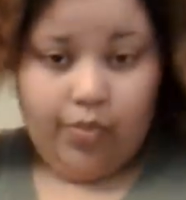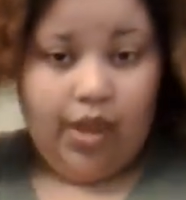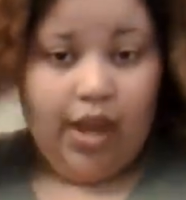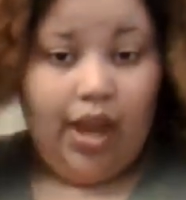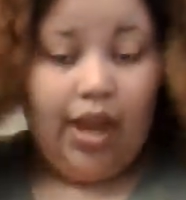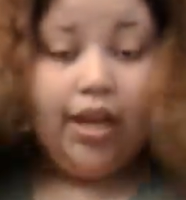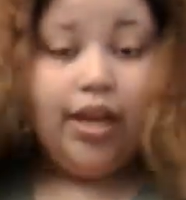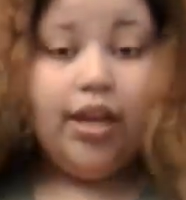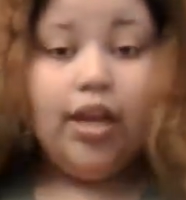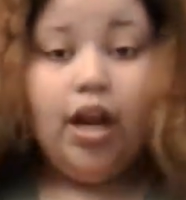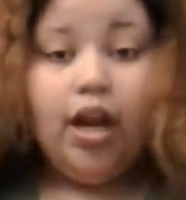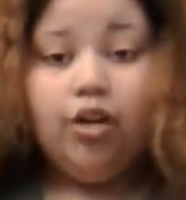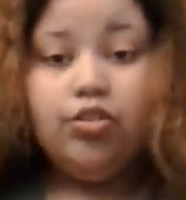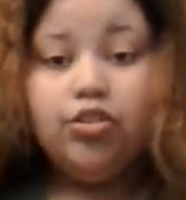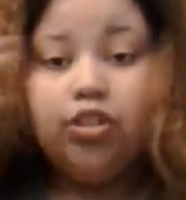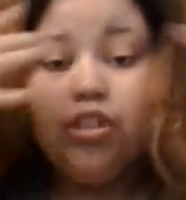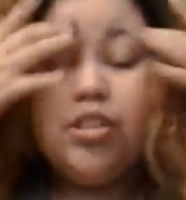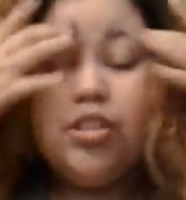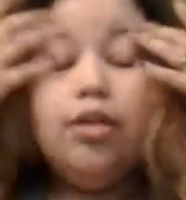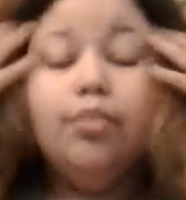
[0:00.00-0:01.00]
and then I'll
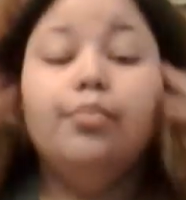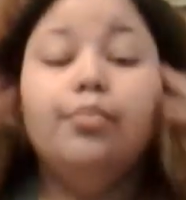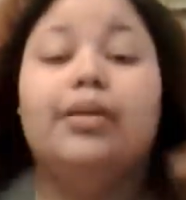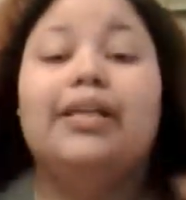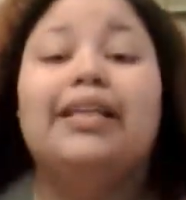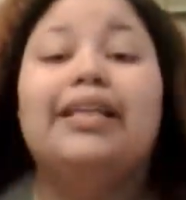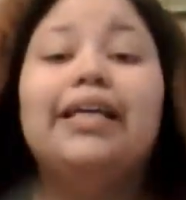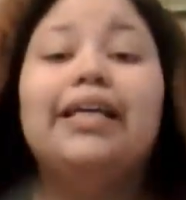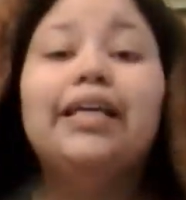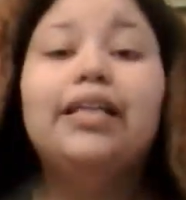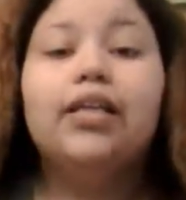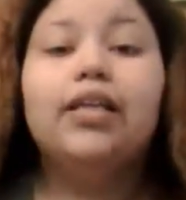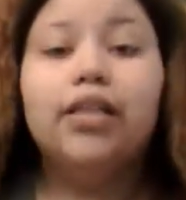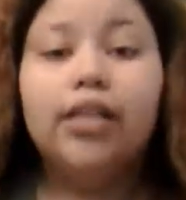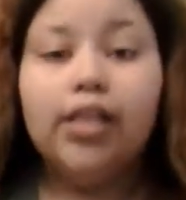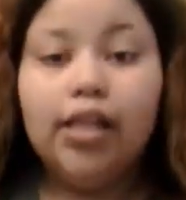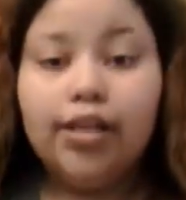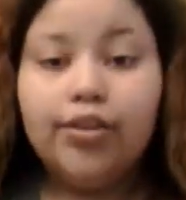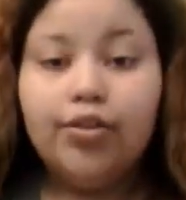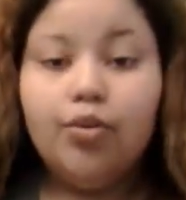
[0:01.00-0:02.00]
just completely
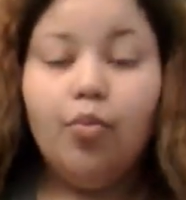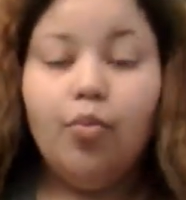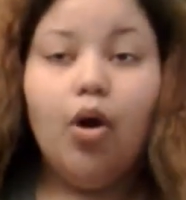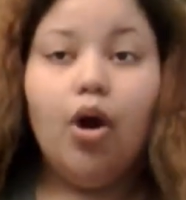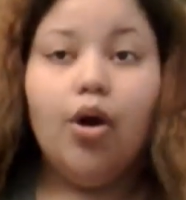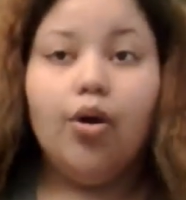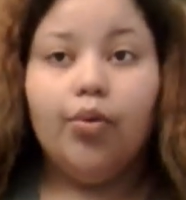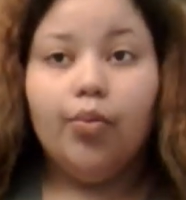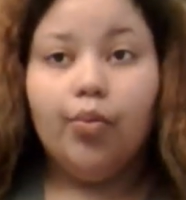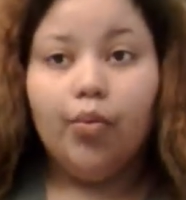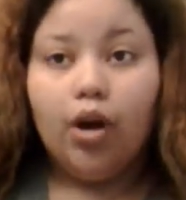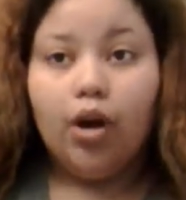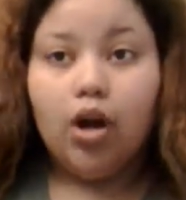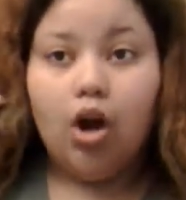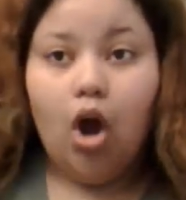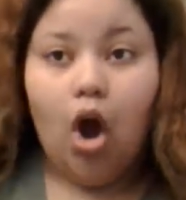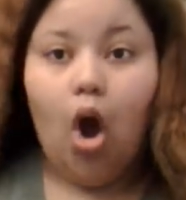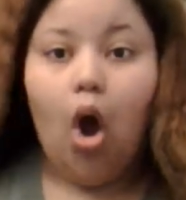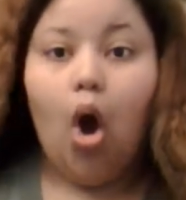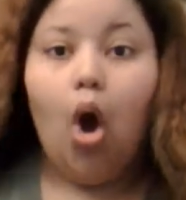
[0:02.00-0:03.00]
let the water run
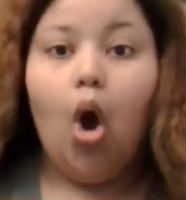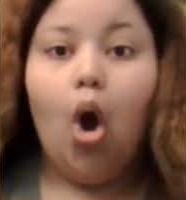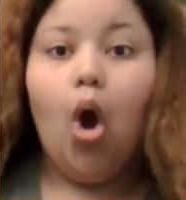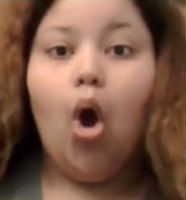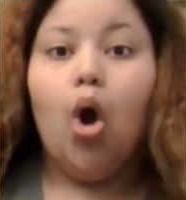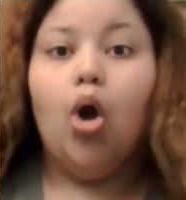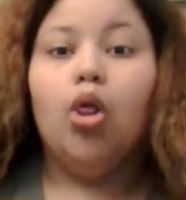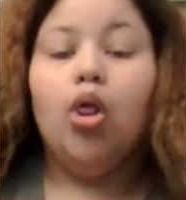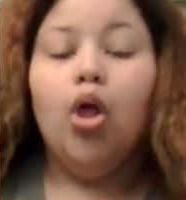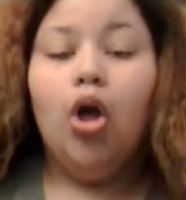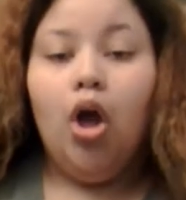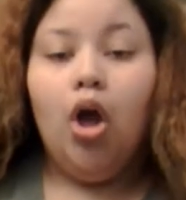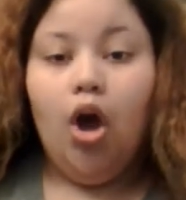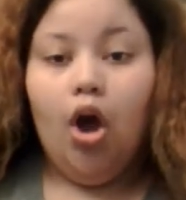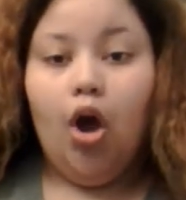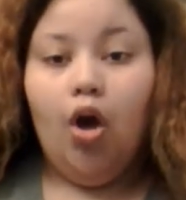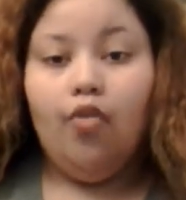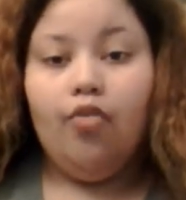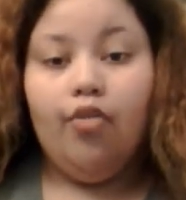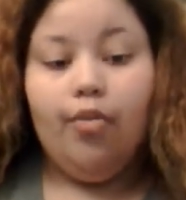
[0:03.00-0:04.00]
all
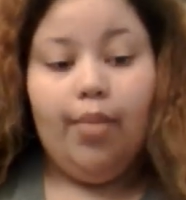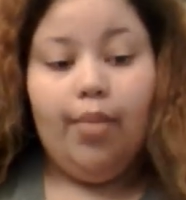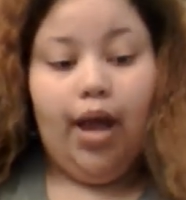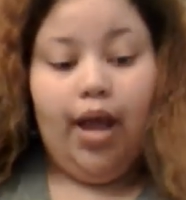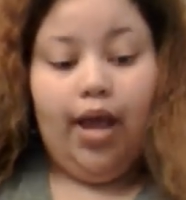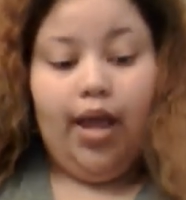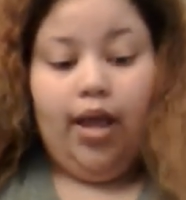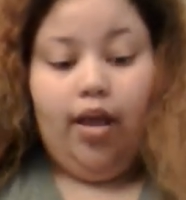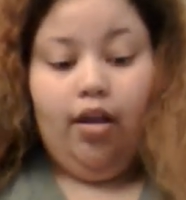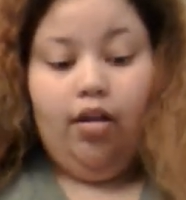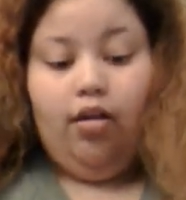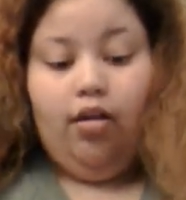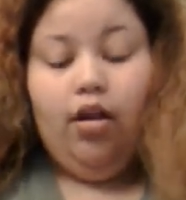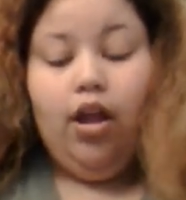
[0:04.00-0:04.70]
over my hair.